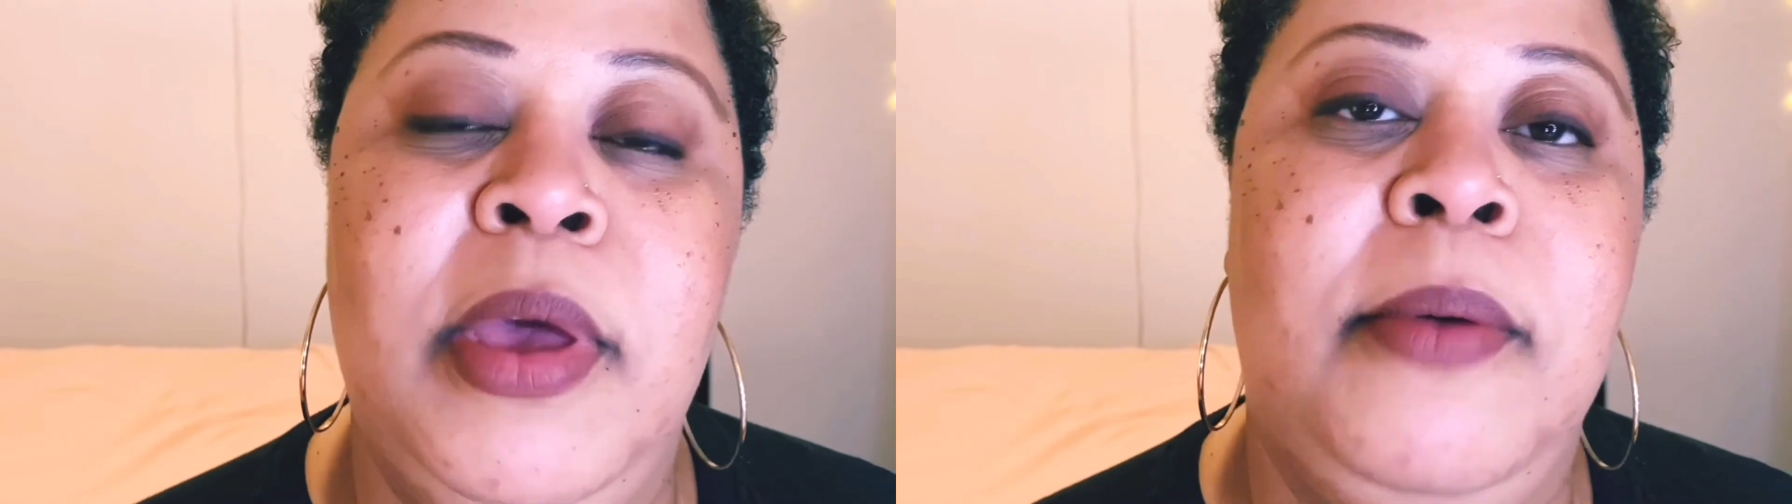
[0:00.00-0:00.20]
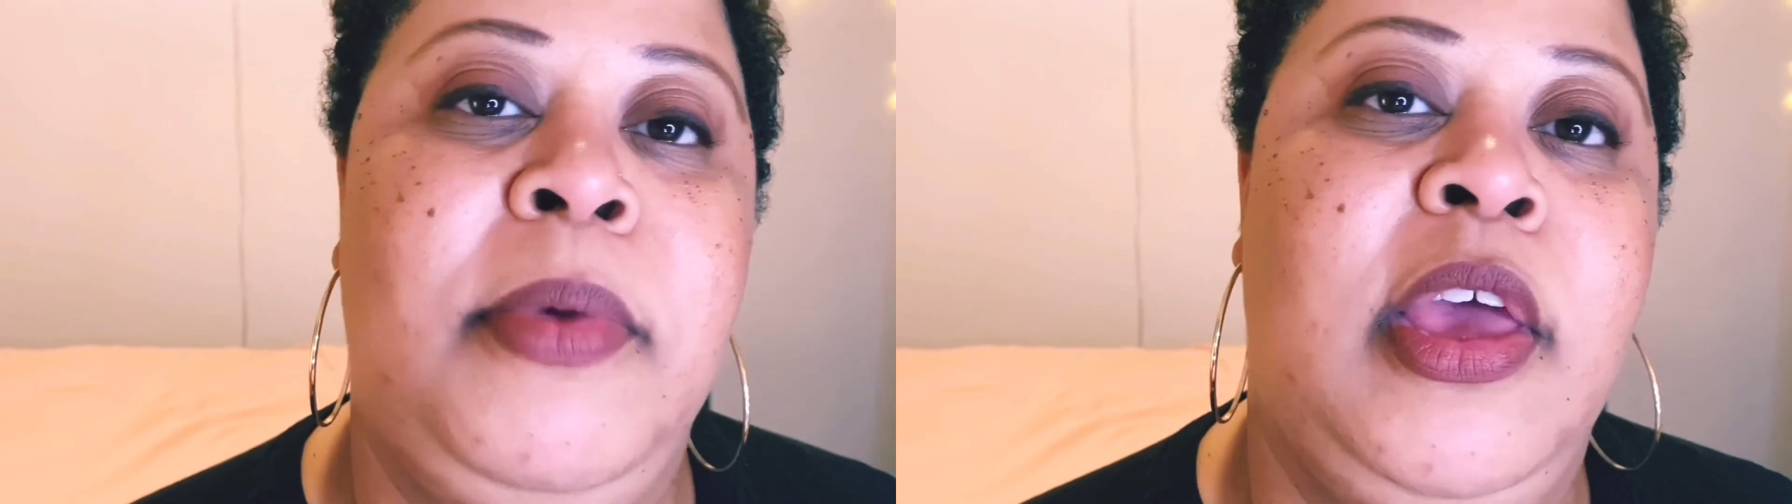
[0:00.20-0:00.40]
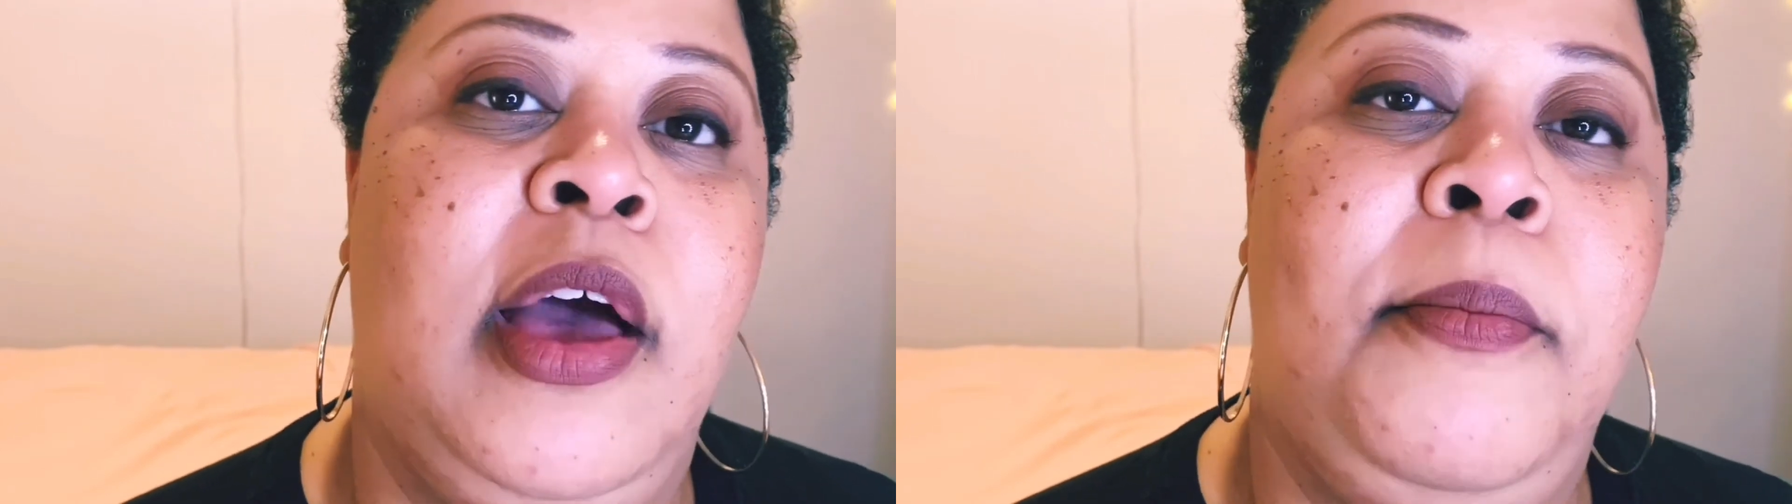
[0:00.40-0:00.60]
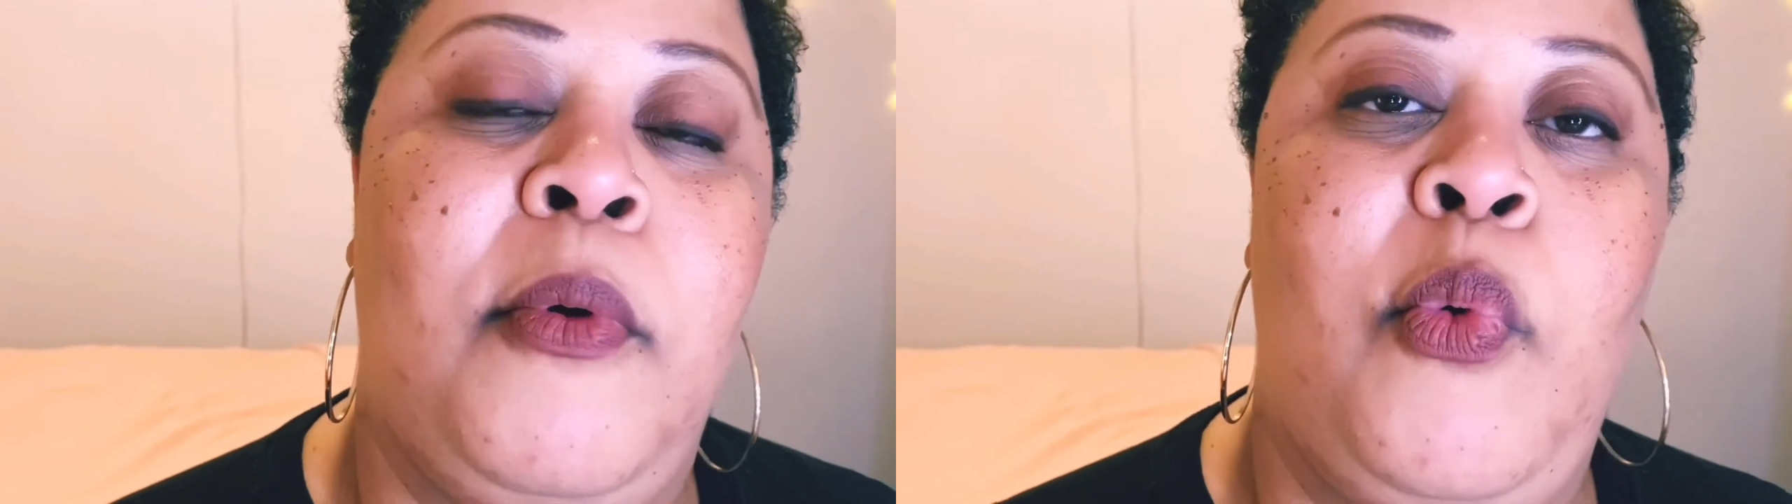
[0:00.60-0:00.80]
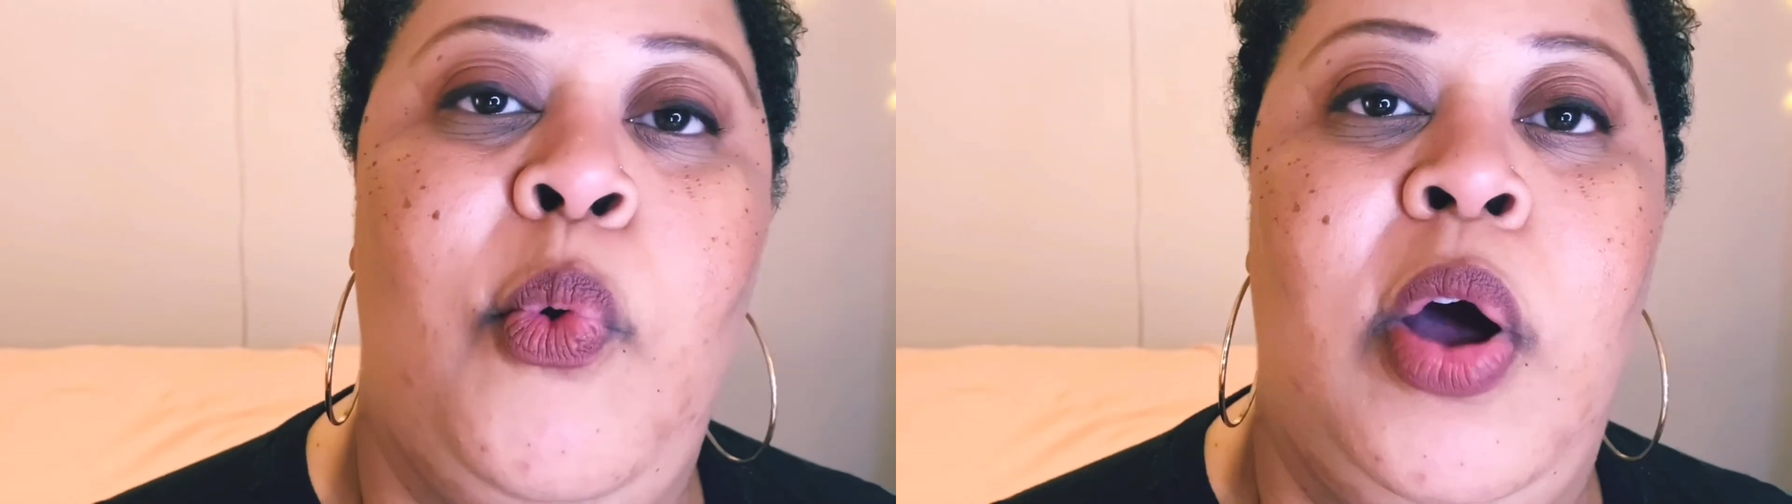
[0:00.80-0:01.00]
hit me up
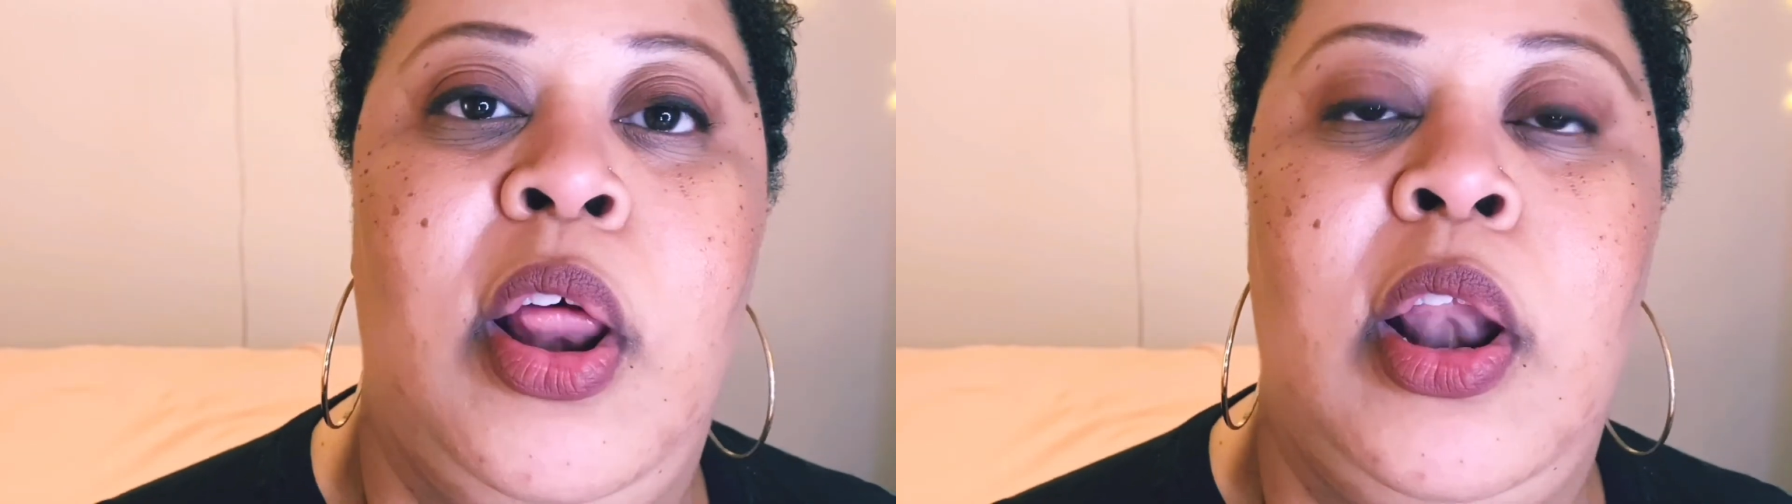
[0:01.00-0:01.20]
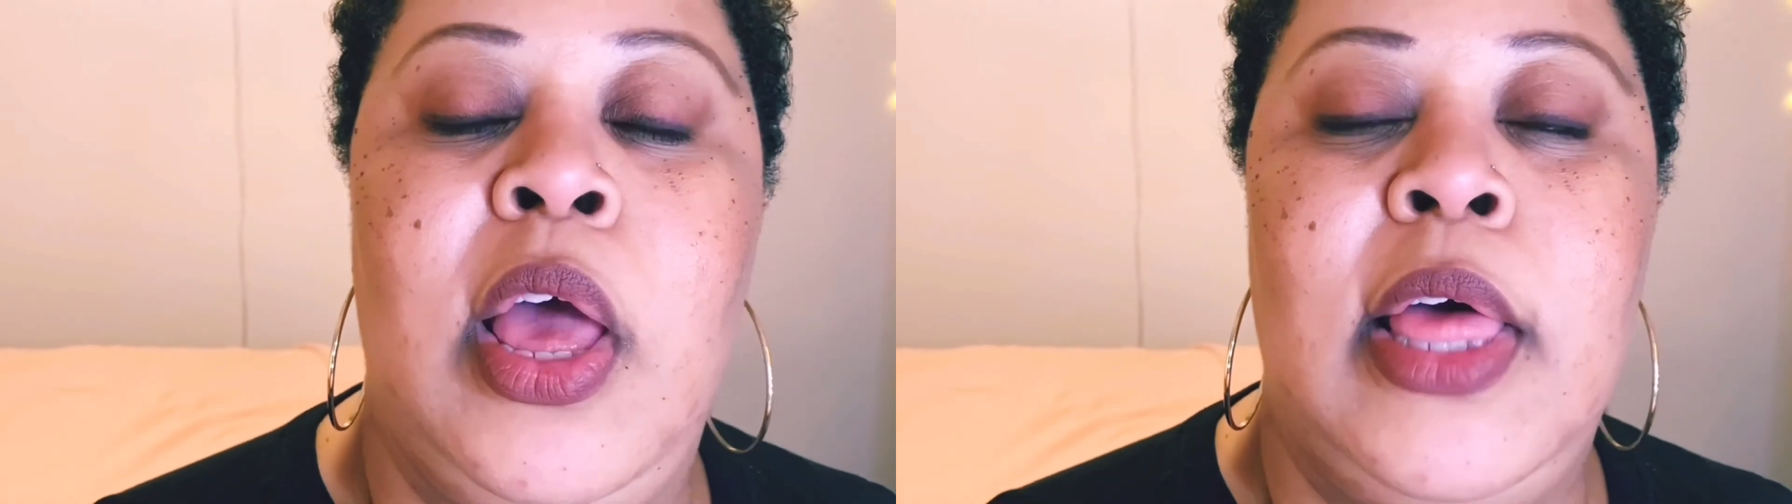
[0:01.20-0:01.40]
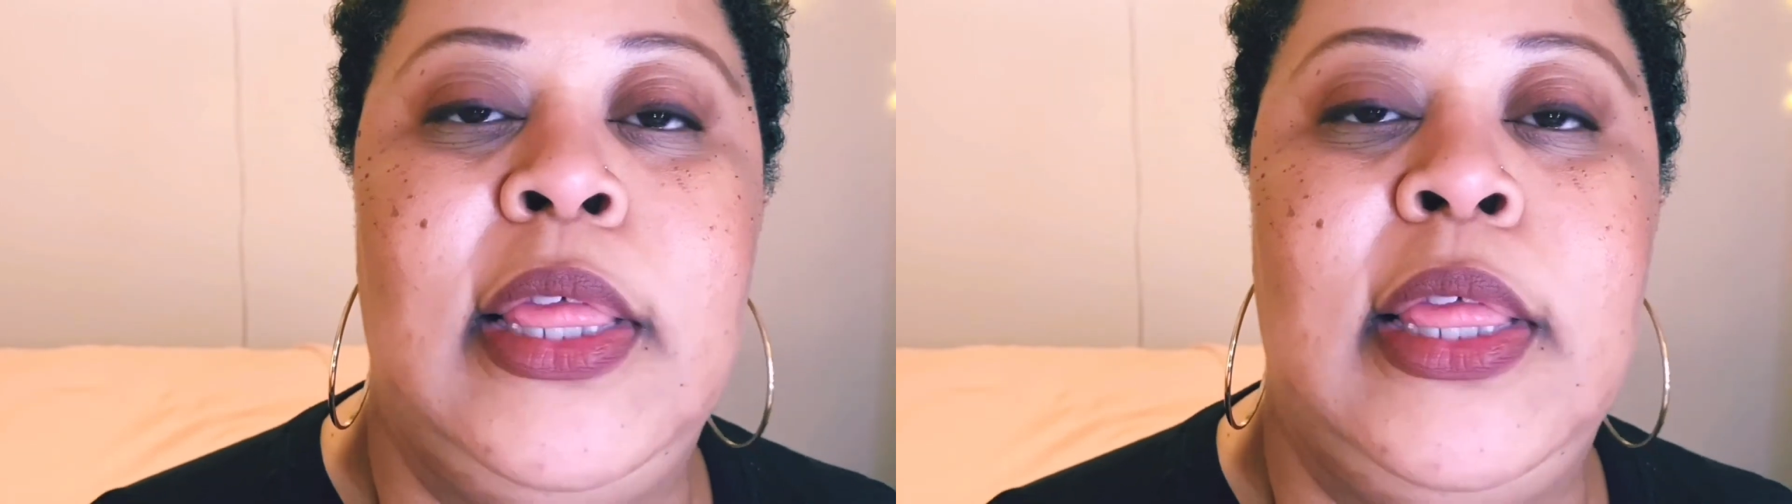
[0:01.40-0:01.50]
on